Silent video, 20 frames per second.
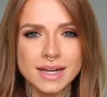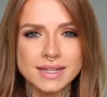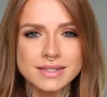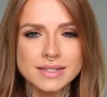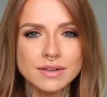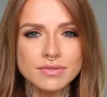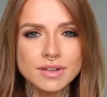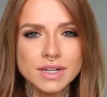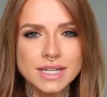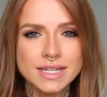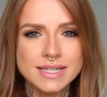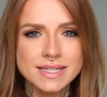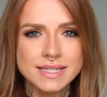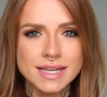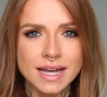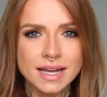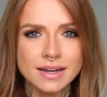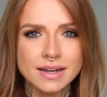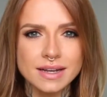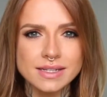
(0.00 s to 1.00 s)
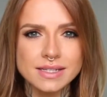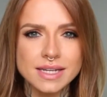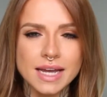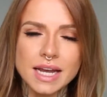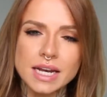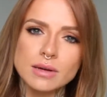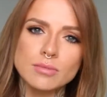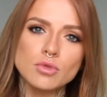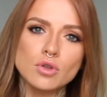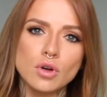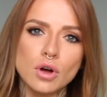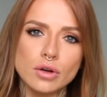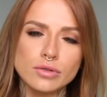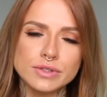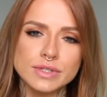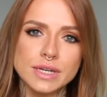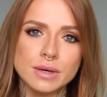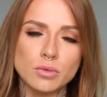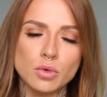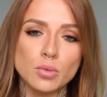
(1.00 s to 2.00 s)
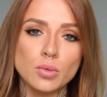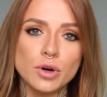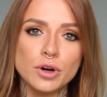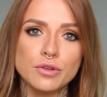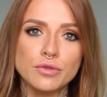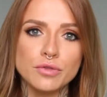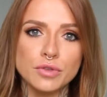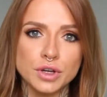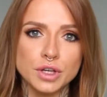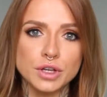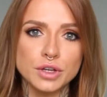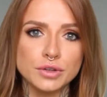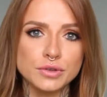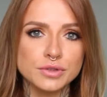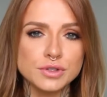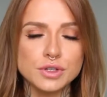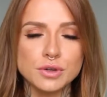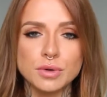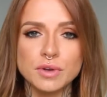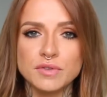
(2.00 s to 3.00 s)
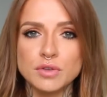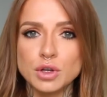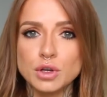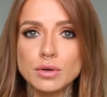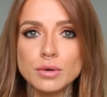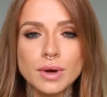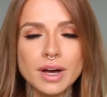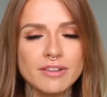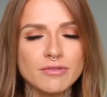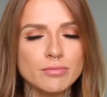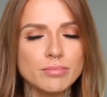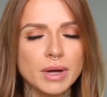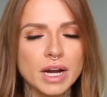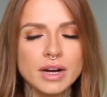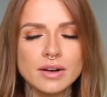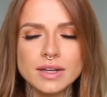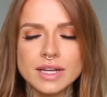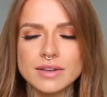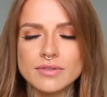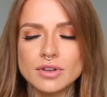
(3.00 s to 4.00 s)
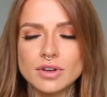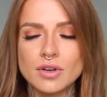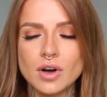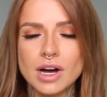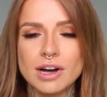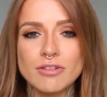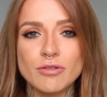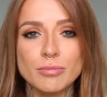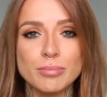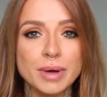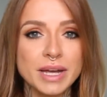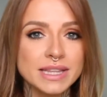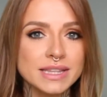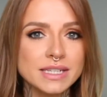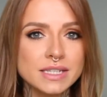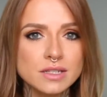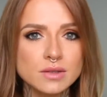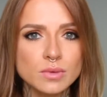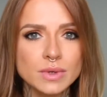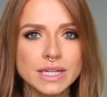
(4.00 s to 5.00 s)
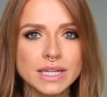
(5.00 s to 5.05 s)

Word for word: and definitely set attainable goals that will work for you. So if you have barely even got out of bed this